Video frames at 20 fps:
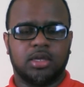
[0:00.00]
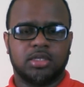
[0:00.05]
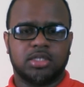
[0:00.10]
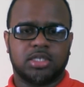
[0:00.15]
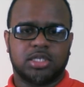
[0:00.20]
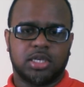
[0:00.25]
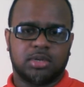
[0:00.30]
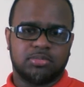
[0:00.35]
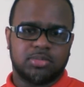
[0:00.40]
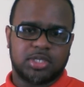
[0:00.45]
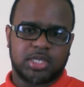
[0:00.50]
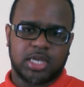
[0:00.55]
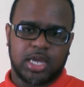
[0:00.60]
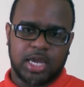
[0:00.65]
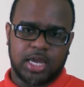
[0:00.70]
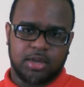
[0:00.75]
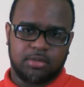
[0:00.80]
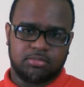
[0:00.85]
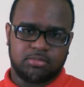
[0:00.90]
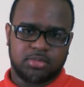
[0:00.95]

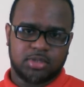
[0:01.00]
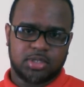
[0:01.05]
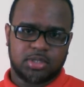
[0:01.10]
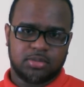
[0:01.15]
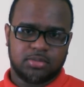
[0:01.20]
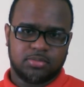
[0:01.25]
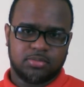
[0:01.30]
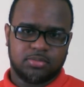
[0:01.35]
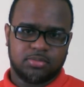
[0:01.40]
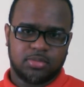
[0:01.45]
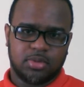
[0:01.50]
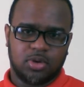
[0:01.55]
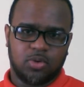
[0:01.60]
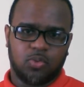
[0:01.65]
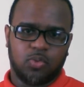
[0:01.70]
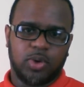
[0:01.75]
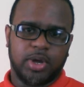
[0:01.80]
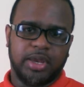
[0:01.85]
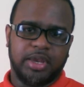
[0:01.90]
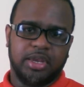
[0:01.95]
sometimes
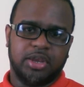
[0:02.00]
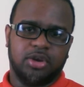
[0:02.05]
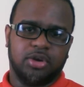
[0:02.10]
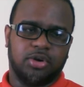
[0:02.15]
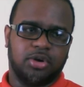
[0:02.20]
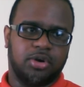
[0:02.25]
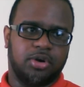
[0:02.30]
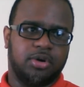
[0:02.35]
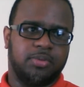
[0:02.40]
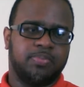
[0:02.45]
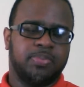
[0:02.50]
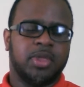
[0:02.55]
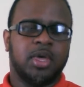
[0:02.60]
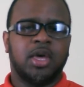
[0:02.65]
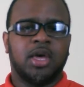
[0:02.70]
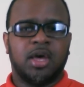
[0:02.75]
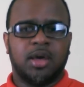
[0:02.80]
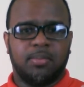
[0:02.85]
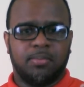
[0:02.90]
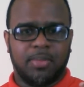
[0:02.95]
when you're
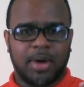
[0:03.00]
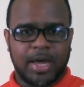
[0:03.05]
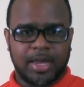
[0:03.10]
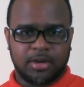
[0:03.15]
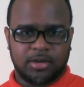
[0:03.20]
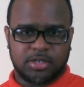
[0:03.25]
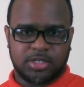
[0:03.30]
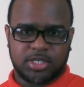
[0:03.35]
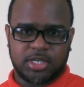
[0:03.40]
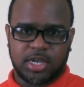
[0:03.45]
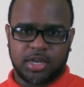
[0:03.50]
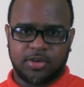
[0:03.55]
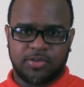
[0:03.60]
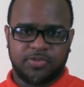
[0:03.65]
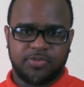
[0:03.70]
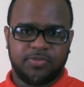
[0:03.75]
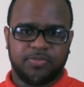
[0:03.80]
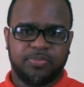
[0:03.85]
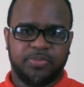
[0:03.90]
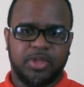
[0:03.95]
by
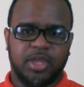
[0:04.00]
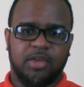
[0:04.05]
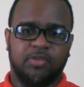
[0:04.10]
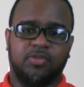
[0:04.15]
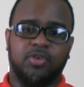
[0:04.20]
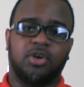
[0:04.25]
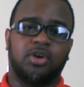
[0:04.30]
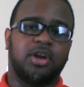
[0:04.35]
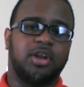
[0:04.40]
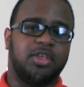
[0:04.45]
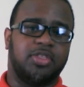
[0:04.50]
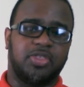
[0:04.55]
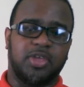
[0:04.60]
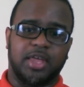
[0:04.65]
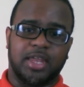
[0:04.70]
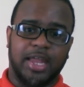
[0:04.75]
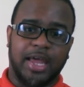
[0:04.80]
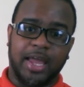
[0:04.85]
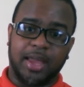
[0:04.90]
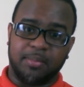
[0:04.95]
yourself, if you're
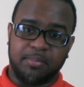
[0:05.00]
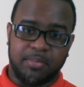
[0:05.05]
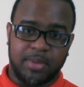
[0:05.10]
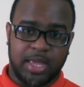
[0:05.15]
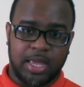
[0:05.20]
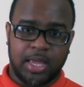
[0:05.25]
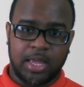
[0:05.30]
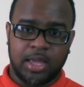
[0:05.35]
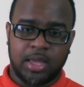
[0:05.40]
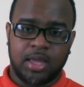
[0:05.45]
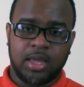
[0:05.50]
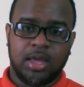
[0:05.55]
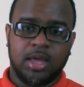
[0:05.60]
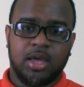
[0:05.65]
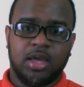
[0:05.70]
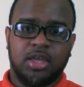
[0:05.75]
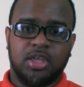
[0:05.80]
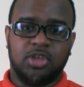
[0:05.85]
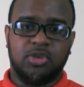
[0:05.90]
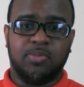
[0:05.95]
anything like me,
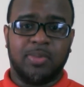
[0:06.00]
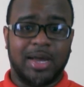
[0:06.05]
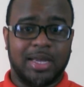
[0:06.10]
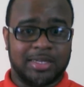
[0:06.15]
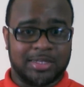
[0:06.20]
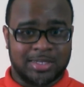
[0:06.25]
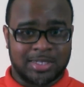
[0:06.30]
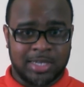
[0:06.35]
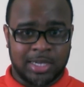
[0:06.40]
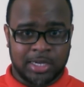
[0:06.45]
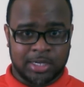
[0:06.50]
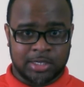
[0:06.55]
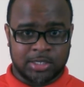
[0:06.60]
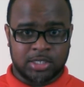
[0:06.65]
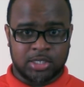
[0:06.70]
you might sing a